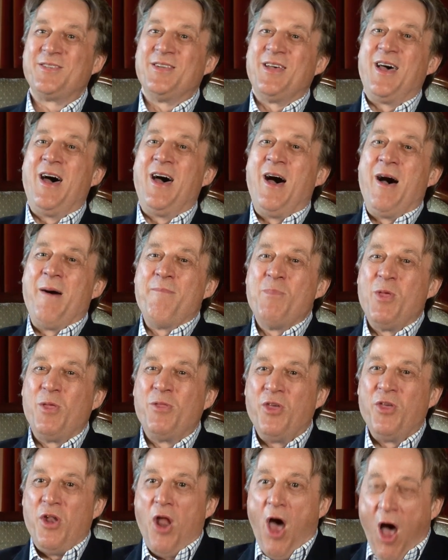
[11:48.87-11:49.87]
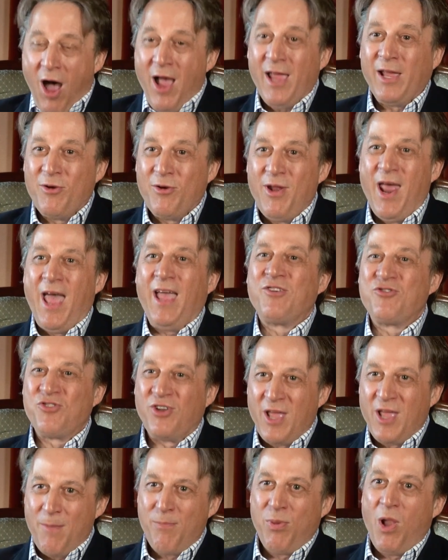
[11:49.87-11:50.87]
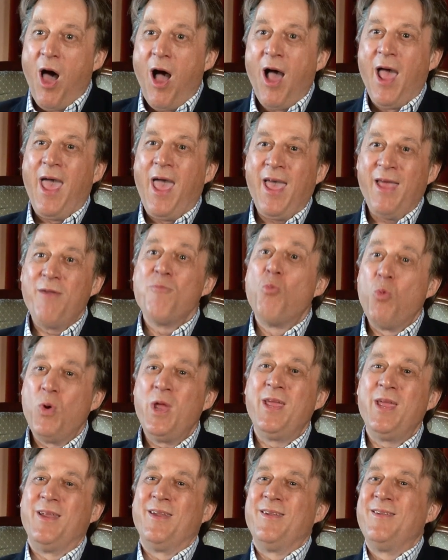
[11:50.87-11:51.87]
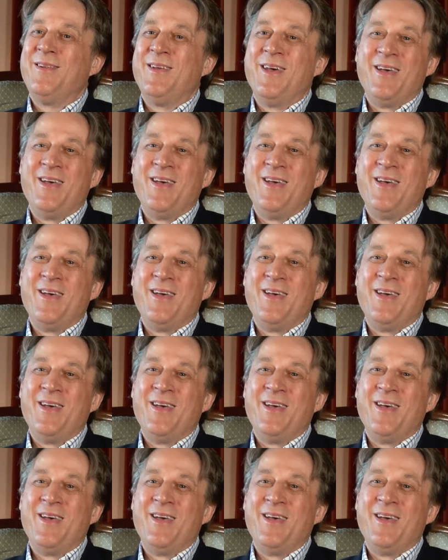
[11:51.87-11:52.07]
that I could actually apply and win.